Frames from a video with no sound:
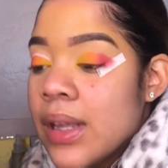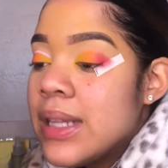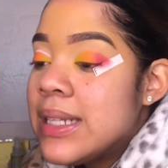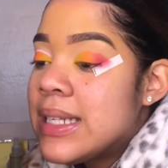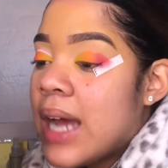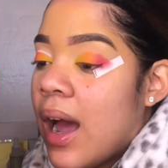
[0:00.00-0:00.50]

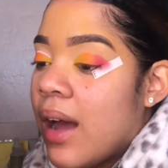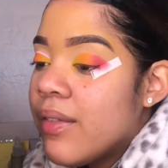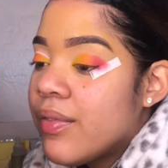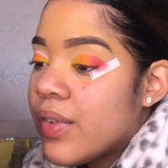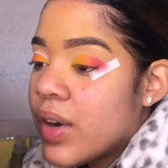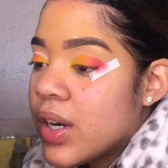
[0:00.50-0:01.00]
dot
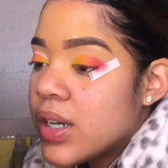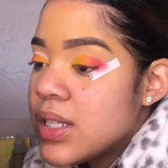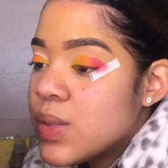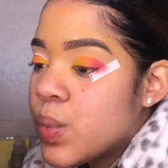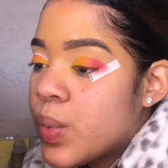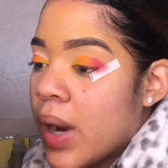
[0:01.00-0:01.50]

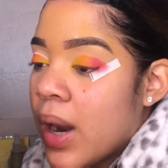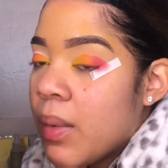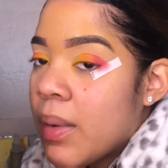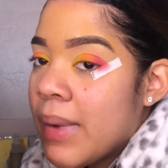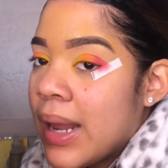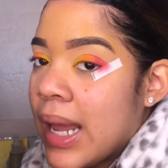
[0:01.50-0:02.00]
first where I
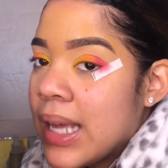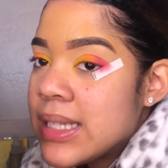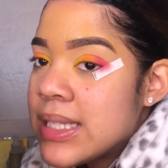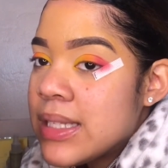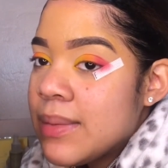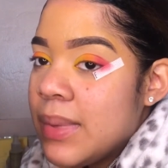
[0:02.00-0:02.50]
want my
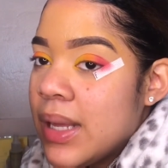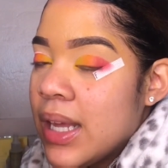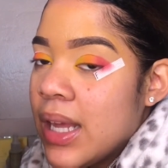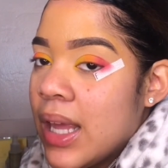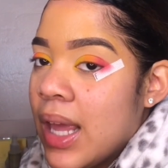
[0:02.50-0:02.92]
lines to be,